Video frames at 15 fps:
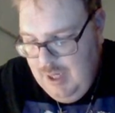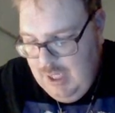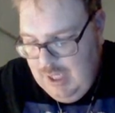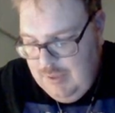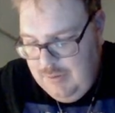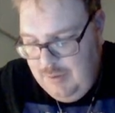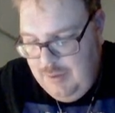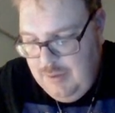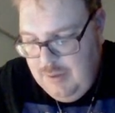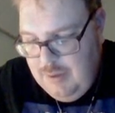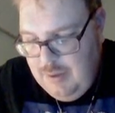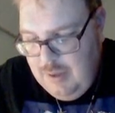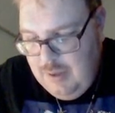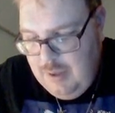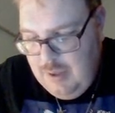
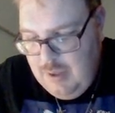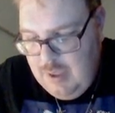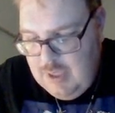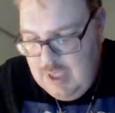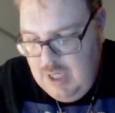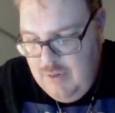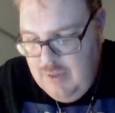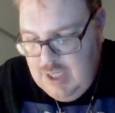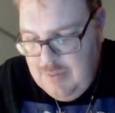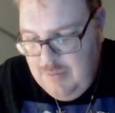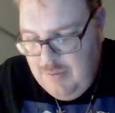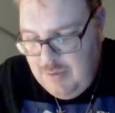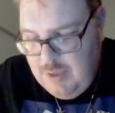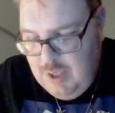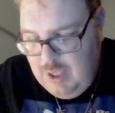Let's go, Jimmy,
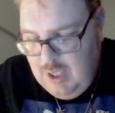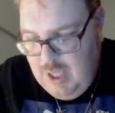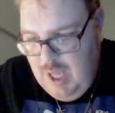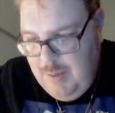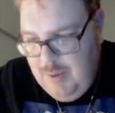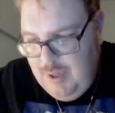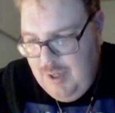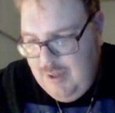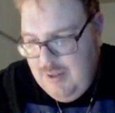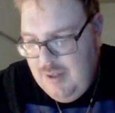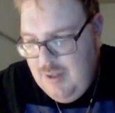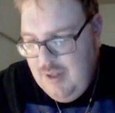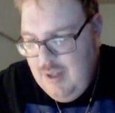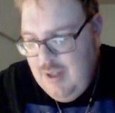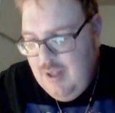for a second. I'm on it.
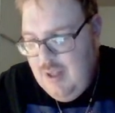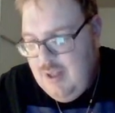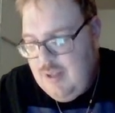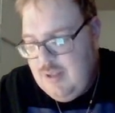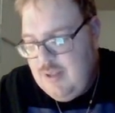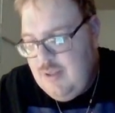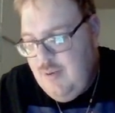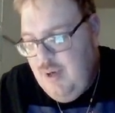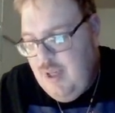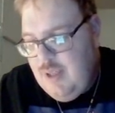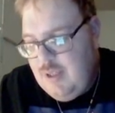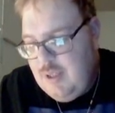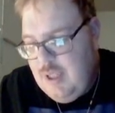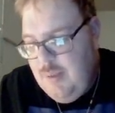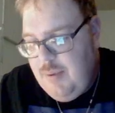Wait,
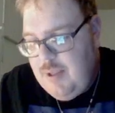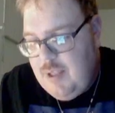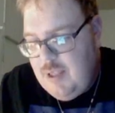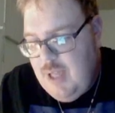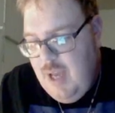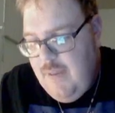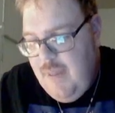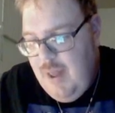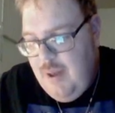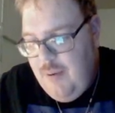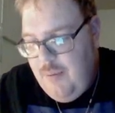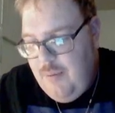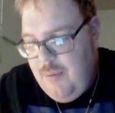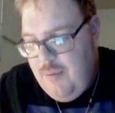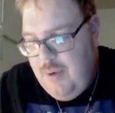someone's inside that
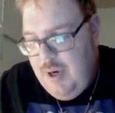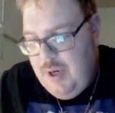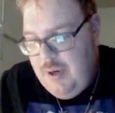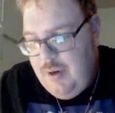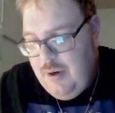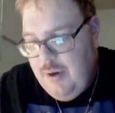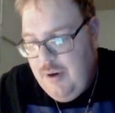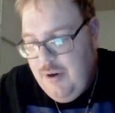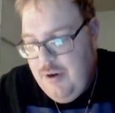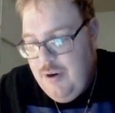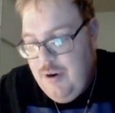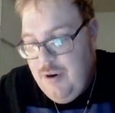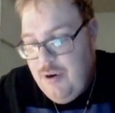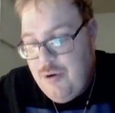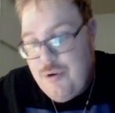water.
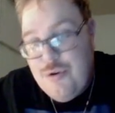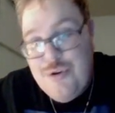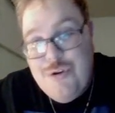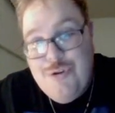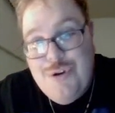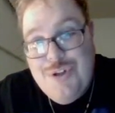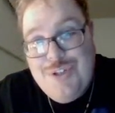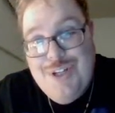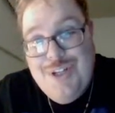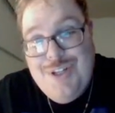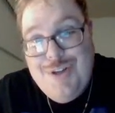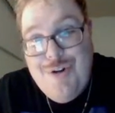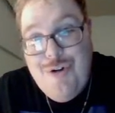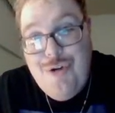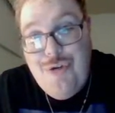Who is it?
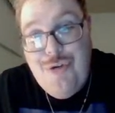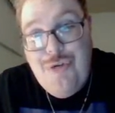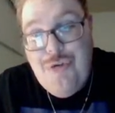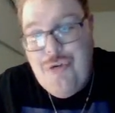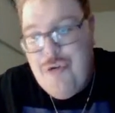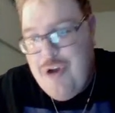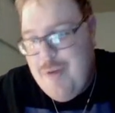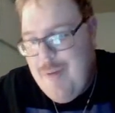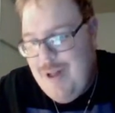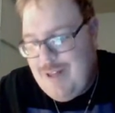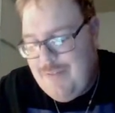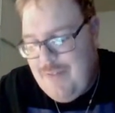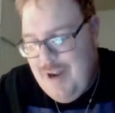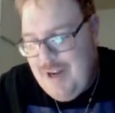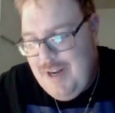Ooh, you're about to
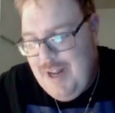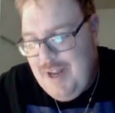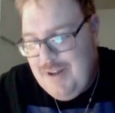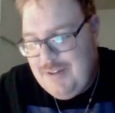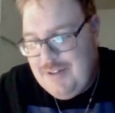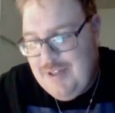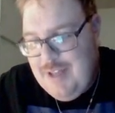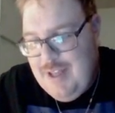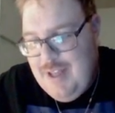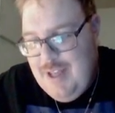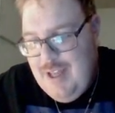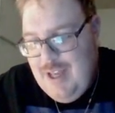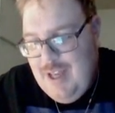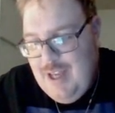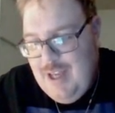find out.
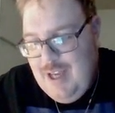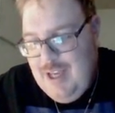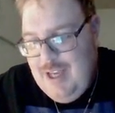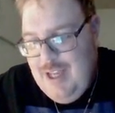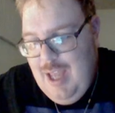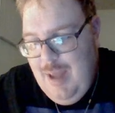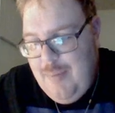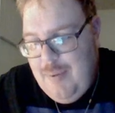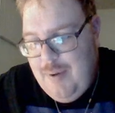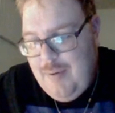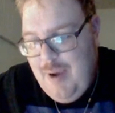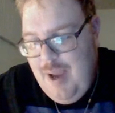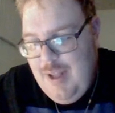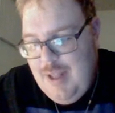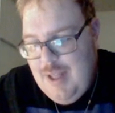Can't be
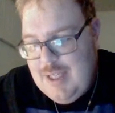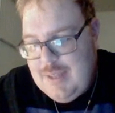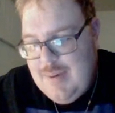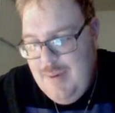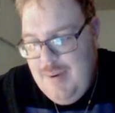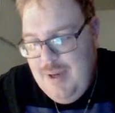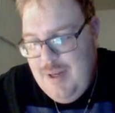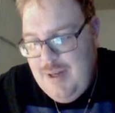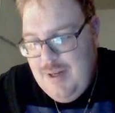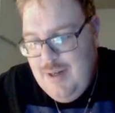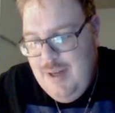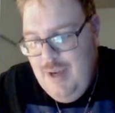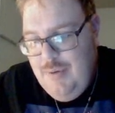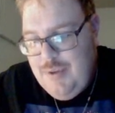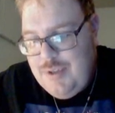right, is it, Murray?
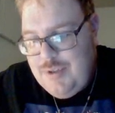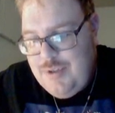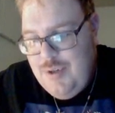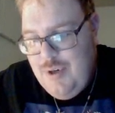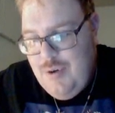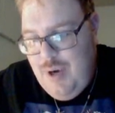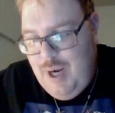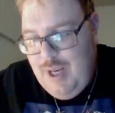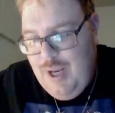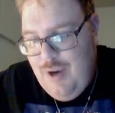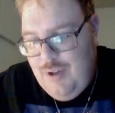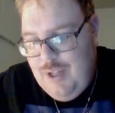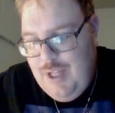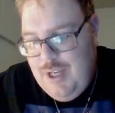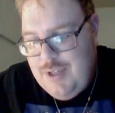No, it's true. I can hear
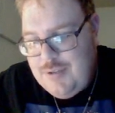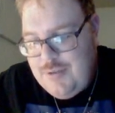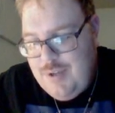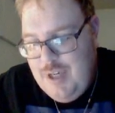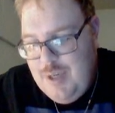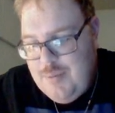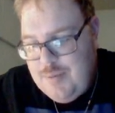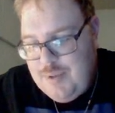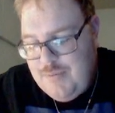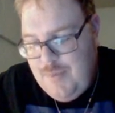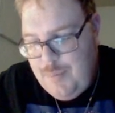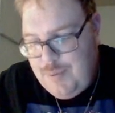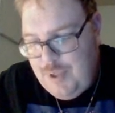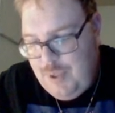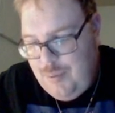lady screams from
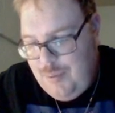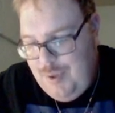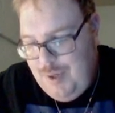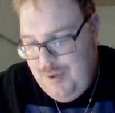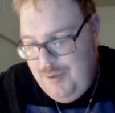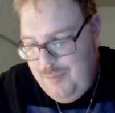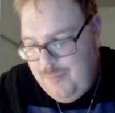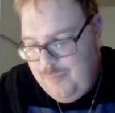inside the water.